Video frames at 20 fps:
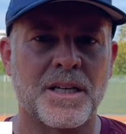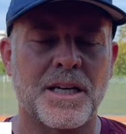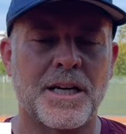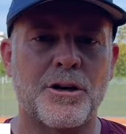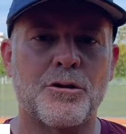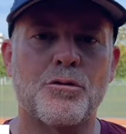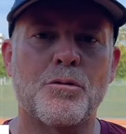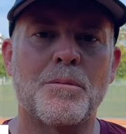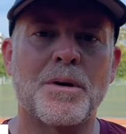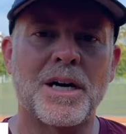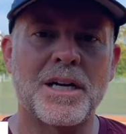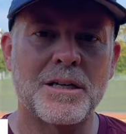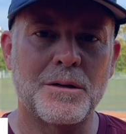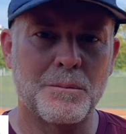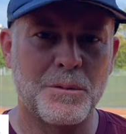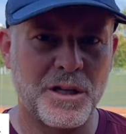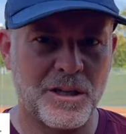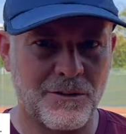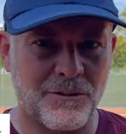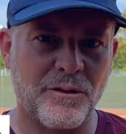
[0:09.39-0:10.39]
And it reminded
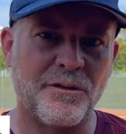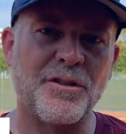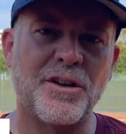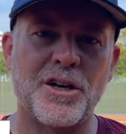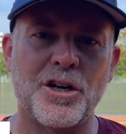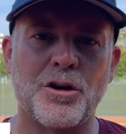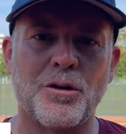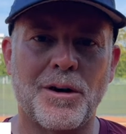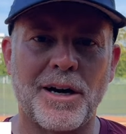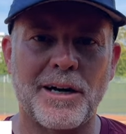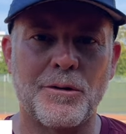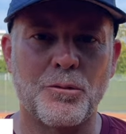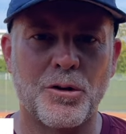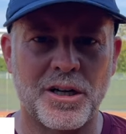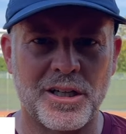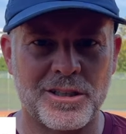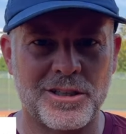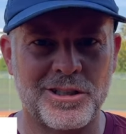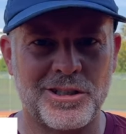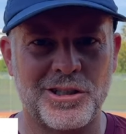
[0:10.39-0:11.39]
me of a video I
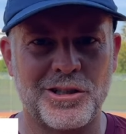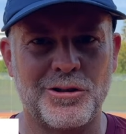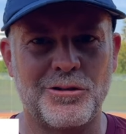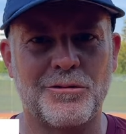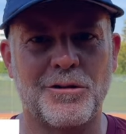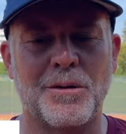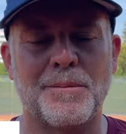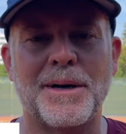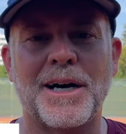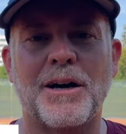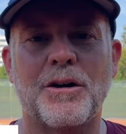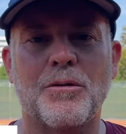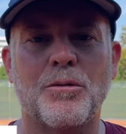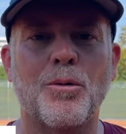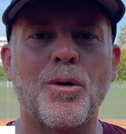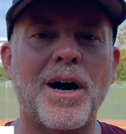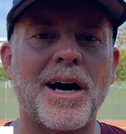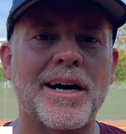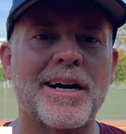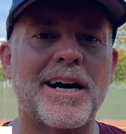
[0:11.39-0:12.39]
wanted to do about
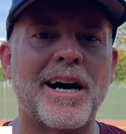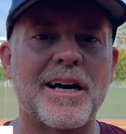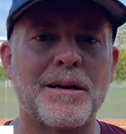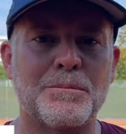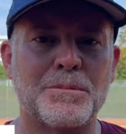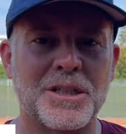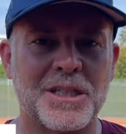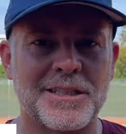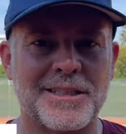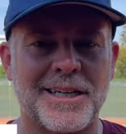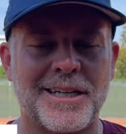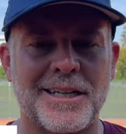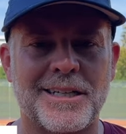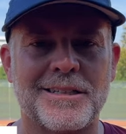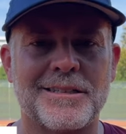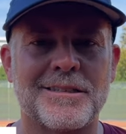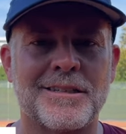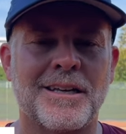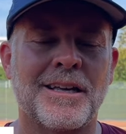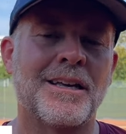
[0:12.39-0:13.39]
why I play
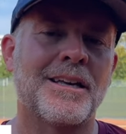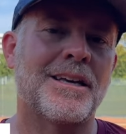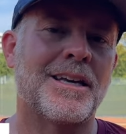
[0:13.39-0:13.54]
tennis